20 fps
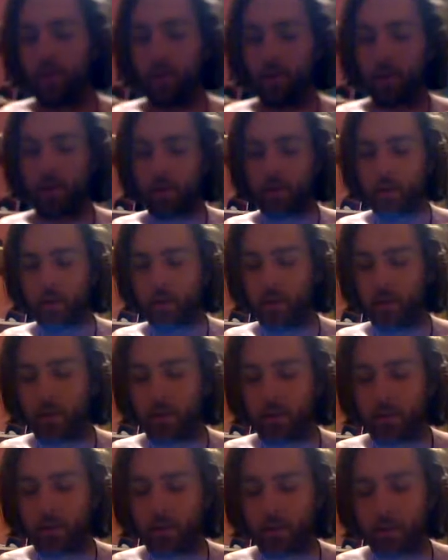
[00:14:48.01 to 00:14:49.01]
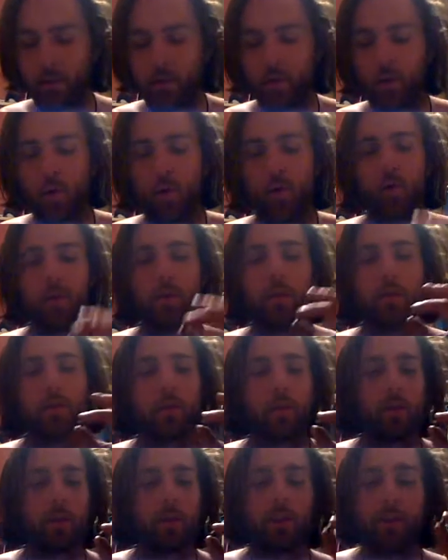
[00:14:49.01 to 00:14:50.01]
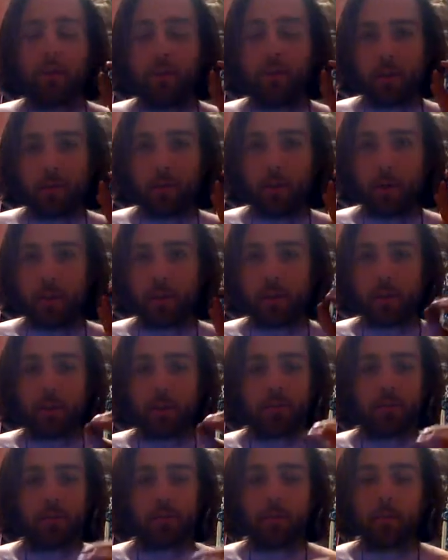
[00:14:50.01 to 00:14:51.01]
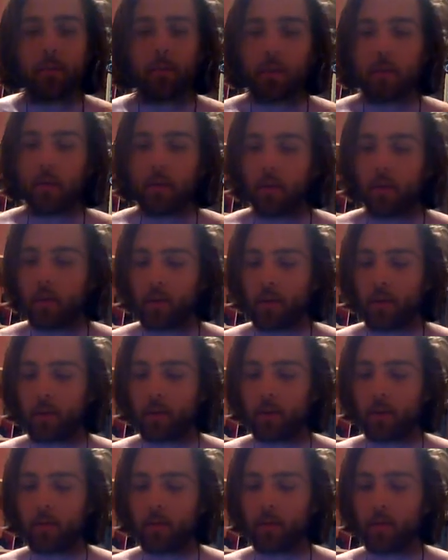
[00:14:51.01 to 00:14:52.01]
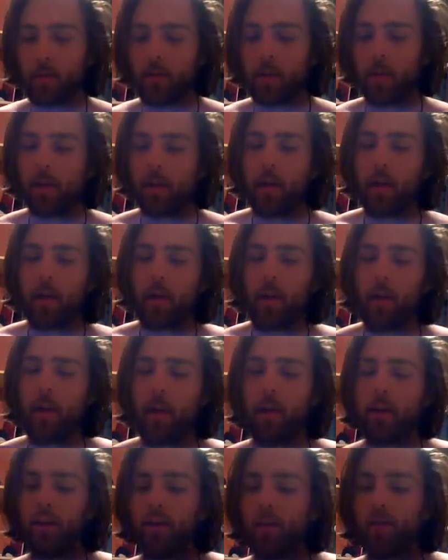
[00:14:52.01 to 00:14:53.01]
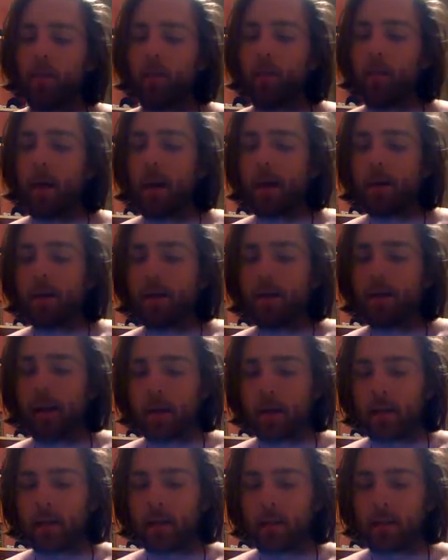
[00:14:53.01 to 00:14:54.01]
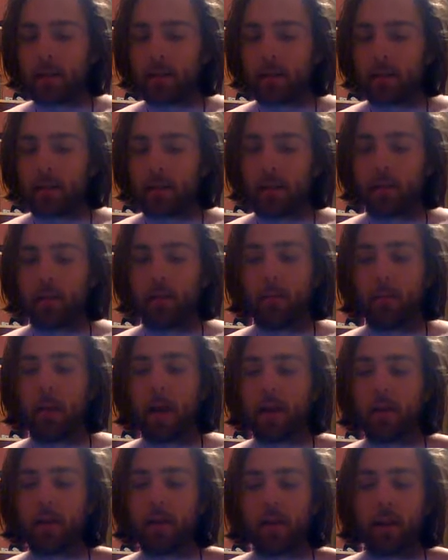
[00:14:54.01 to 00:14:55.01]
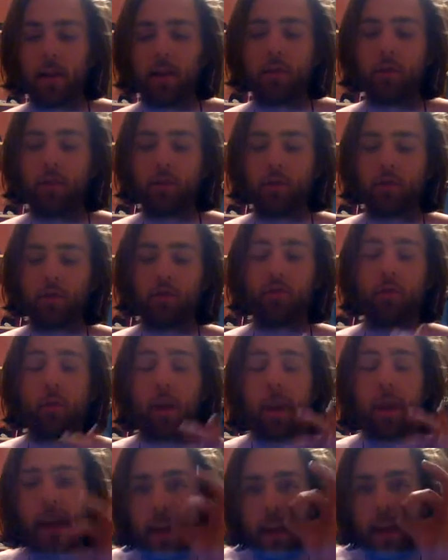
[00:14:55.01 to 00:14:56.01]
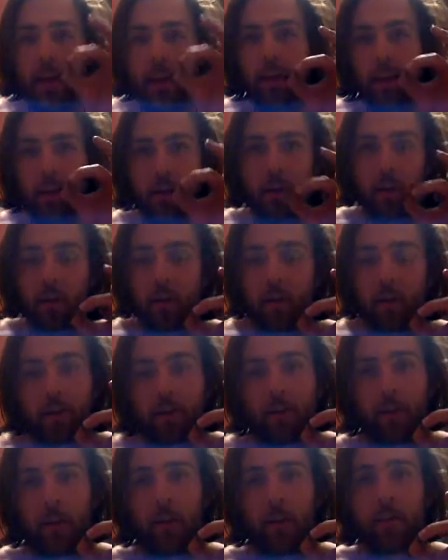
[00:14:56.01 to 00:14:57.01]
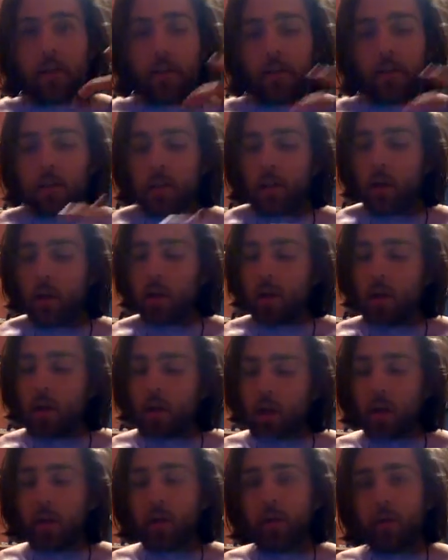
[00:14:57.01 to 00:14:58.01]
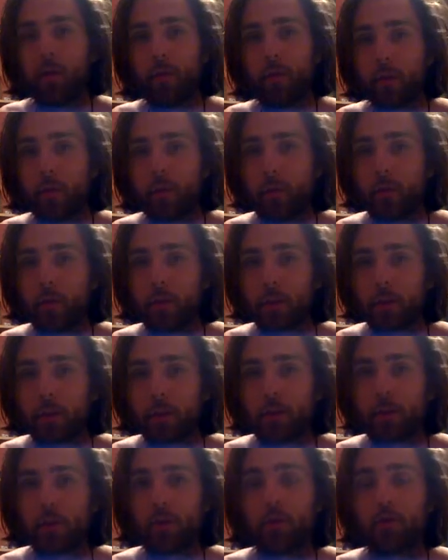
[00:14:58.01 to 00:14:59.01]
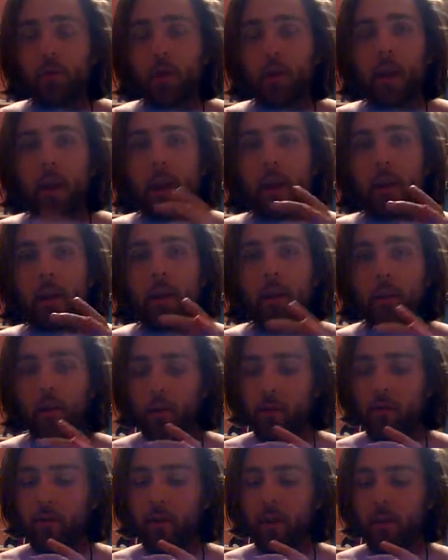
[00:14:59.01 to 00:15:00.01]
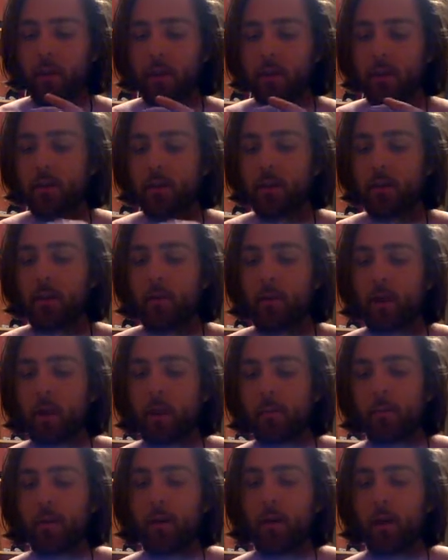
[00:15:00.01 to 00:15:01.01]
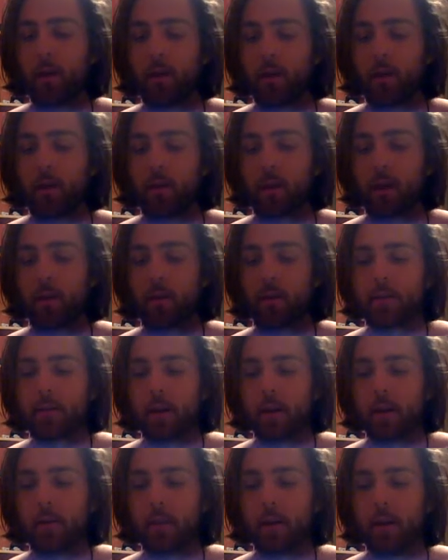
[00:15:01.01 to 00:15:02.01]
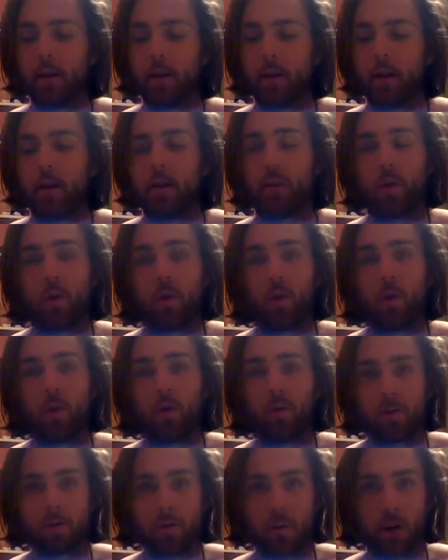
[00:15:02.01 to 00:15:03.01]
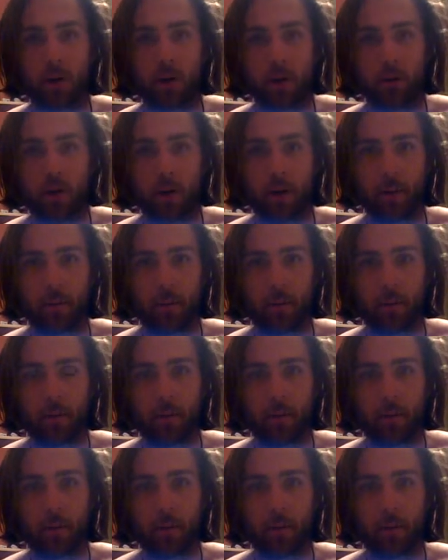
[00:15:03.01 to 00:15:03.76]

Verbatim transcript: you put six coils over each of these points. Alright? And you magnetize the magnetite through the triangular faces, not through the points, the triangular faces, all right? You're lining this up as the core of a Merkaba.